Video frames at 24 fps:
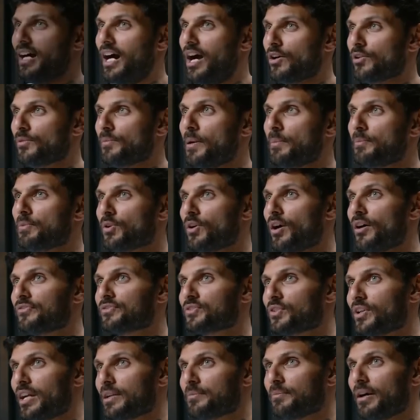I remember
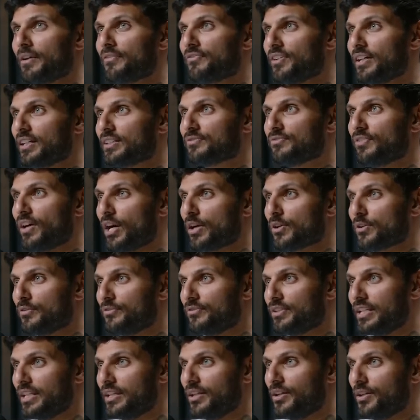after I had my first viral
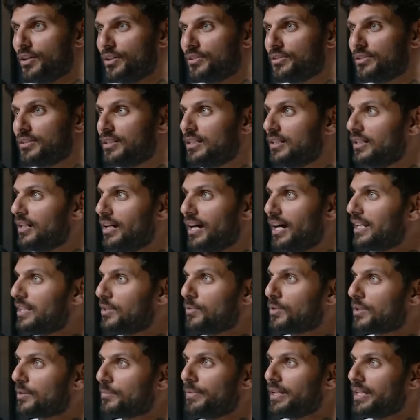video, I
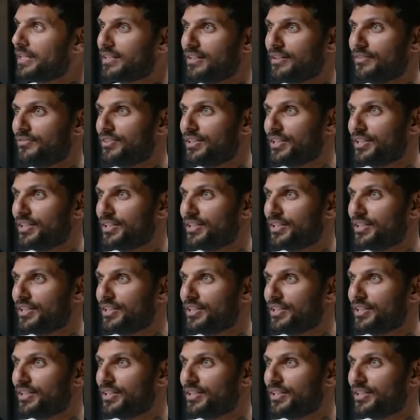didn't want to make any